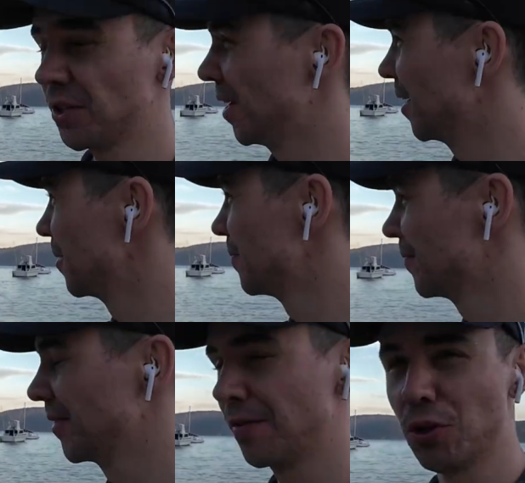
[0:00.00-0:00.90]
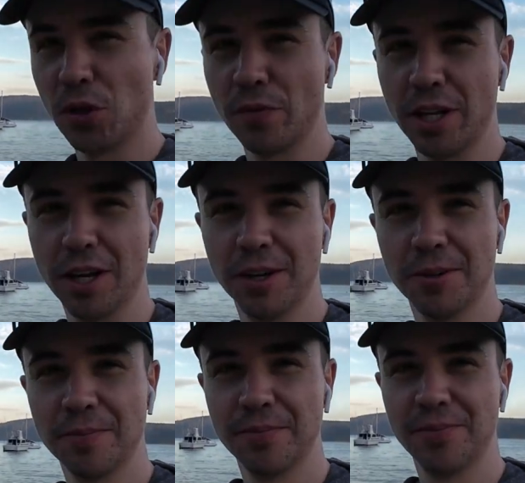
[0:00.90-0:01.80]
So if you enjoy the video,
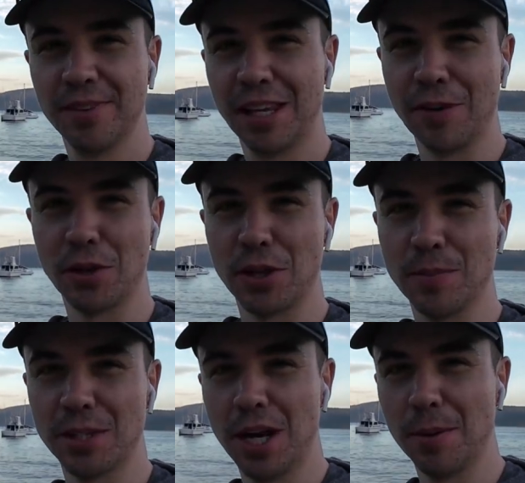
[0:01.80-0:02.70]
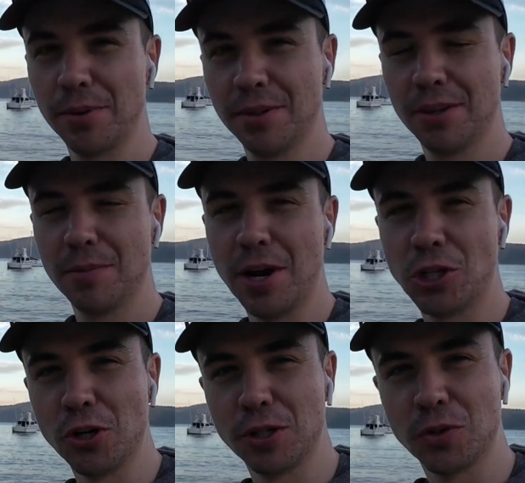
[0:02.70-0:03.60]
give it a thumbs up. Make
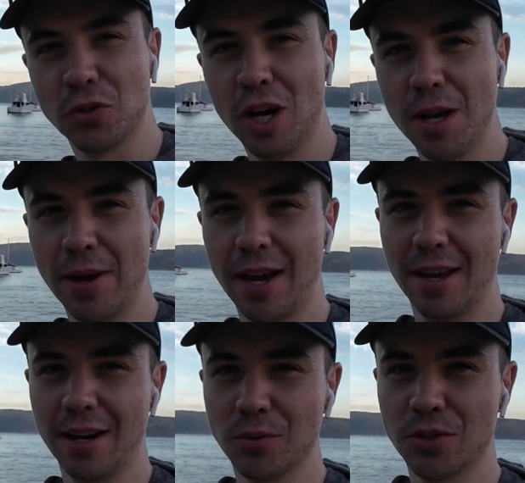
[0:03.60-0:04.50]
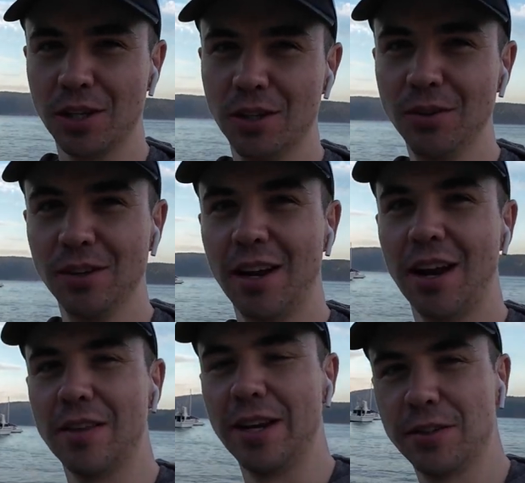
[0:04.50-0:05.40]
sure you subscribe, and I will see you
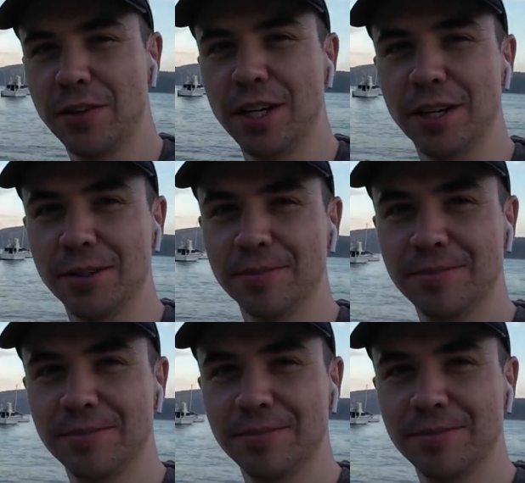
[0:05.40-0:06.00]
in the next video.